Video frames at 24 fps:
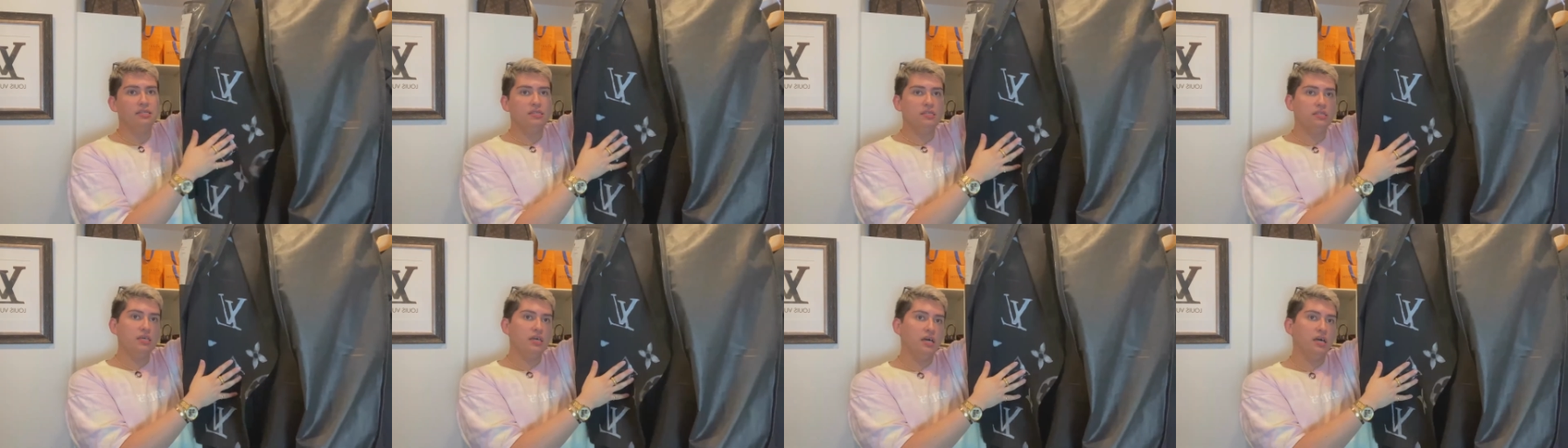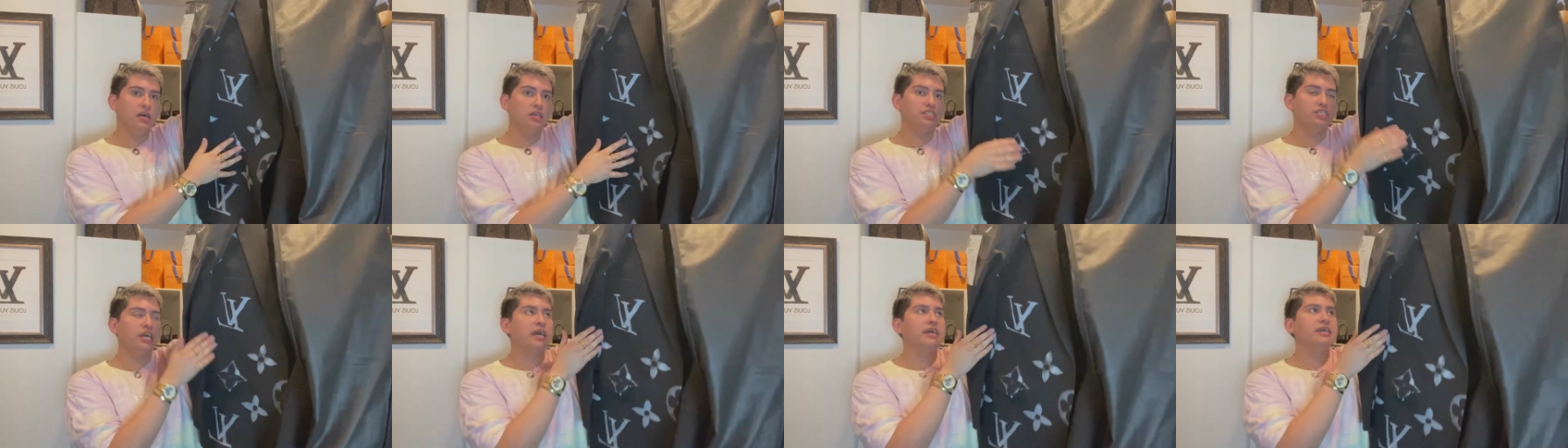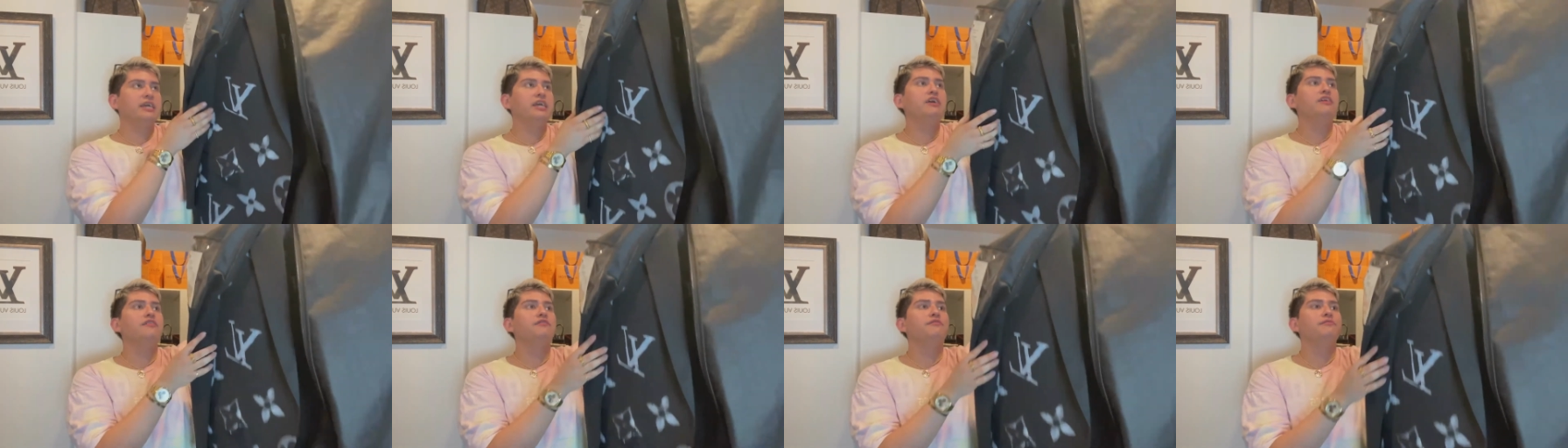the
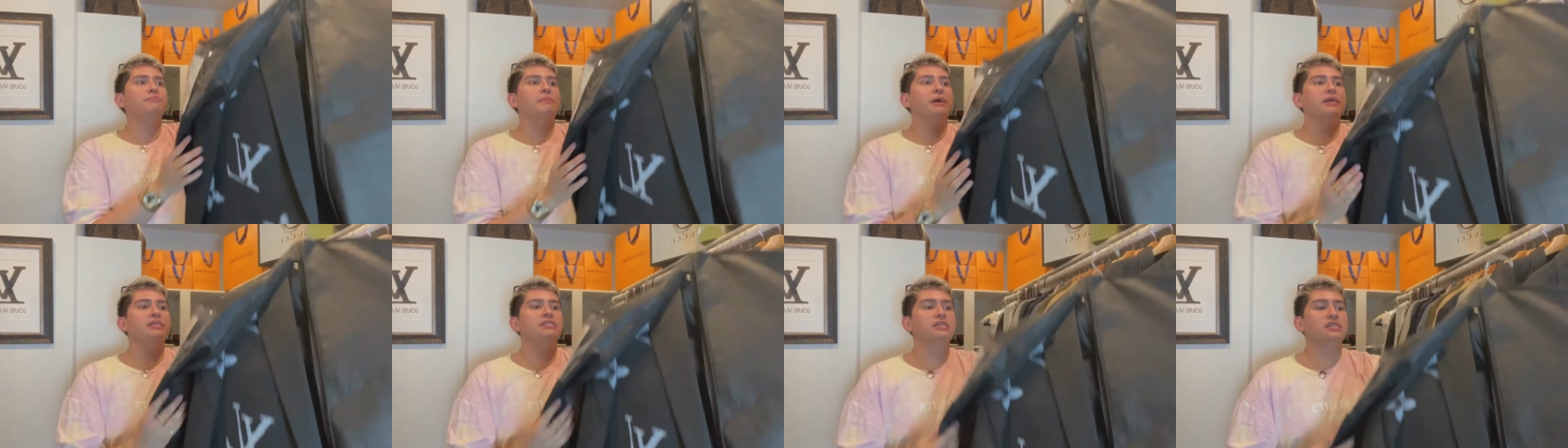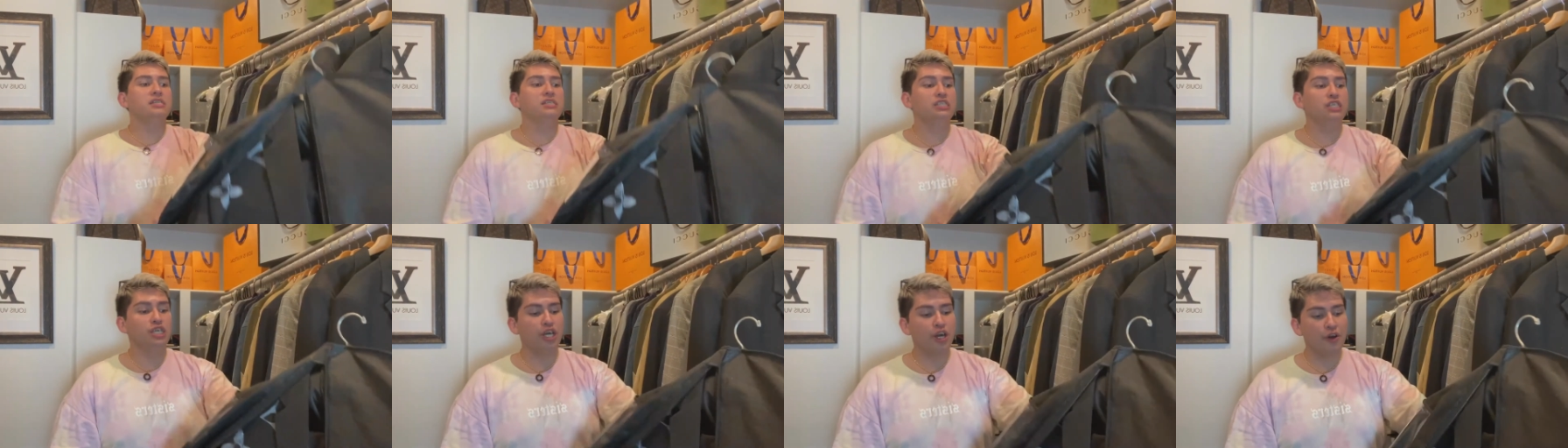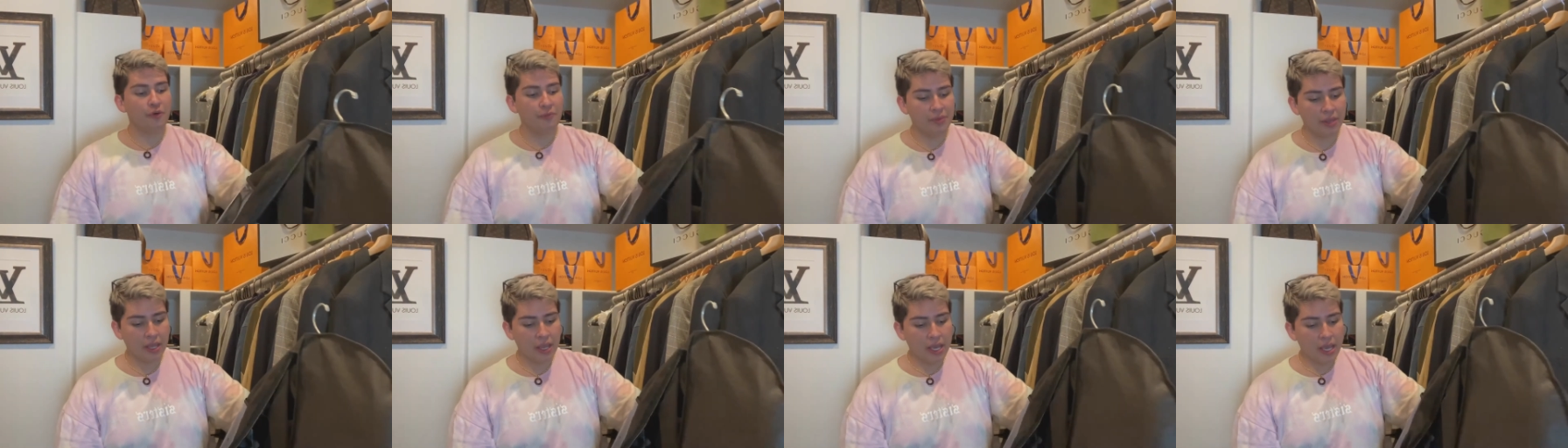jacket of my
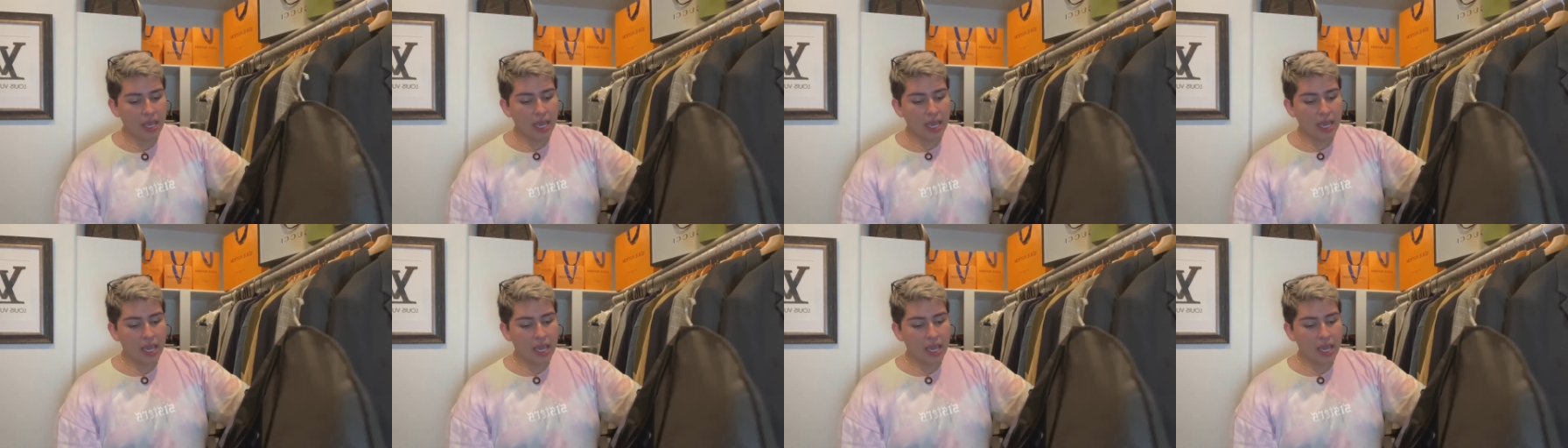tuxedo.